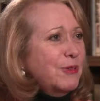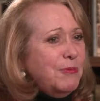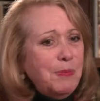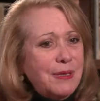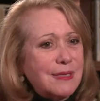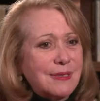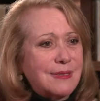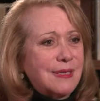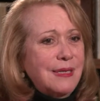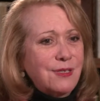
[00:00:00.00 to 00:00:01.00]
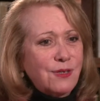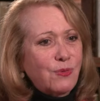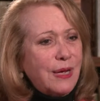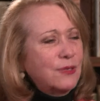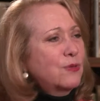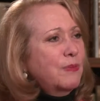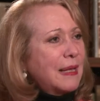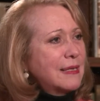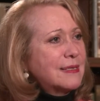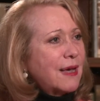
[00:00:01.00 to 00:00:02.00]
me because it's the easier way to
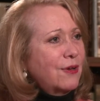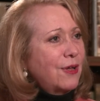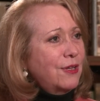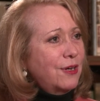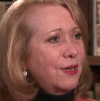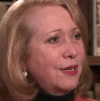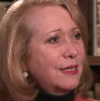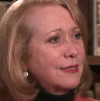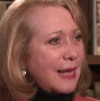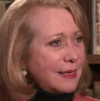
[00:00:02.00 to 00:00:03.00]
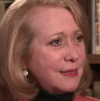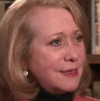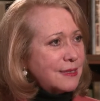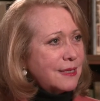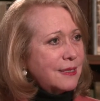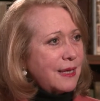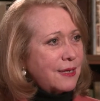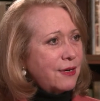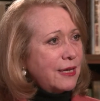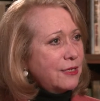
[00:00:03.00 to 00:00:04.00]
balance out all our talents and
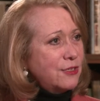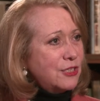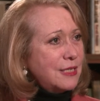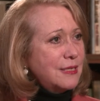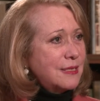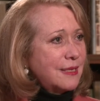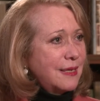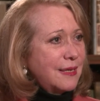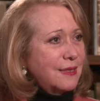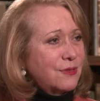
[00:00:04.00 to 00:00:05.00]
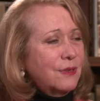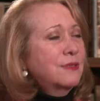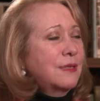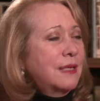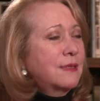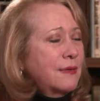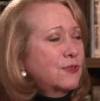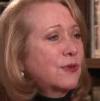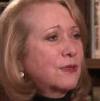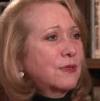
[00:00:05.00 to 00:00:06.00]
our energies. So it
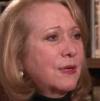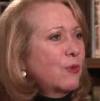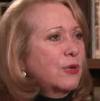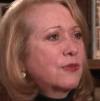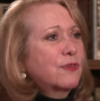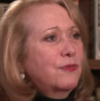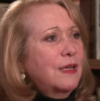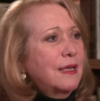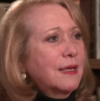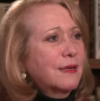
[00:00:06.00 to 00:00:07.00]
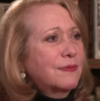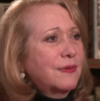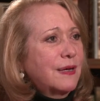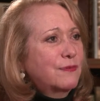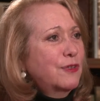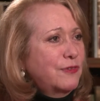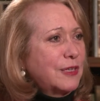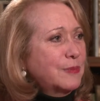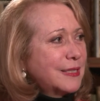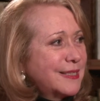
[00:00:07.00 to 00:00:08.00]
gives you a wonderful feeling of
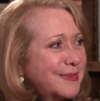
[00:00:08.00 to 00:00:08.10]
fulfillment.